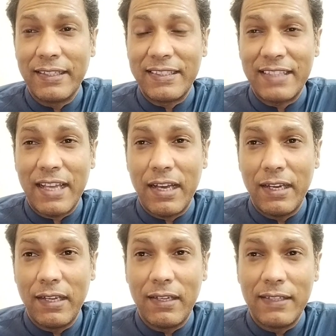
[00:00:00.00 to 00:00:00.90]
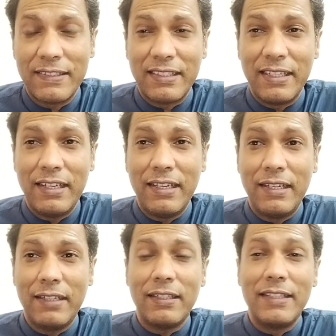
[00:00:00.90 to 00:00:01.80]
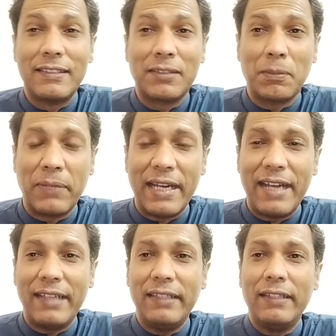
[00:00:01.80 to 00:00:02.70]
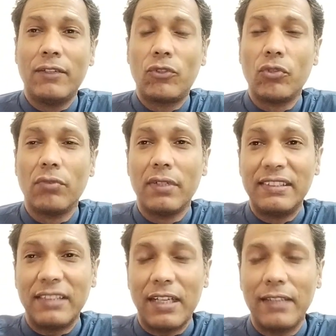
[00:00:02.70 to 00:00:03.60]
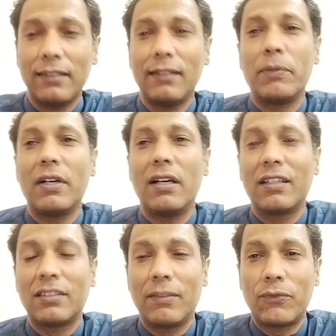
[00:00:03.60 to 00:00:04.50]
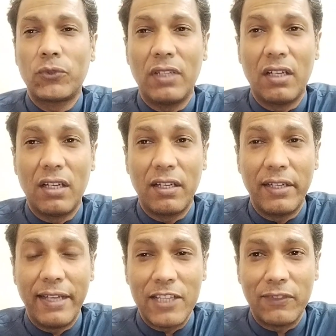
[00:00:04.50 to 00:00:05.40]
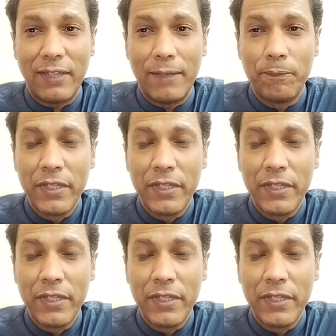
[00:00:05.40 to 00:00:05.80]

Kassala state, is spreading towards other parts of Sudan as well.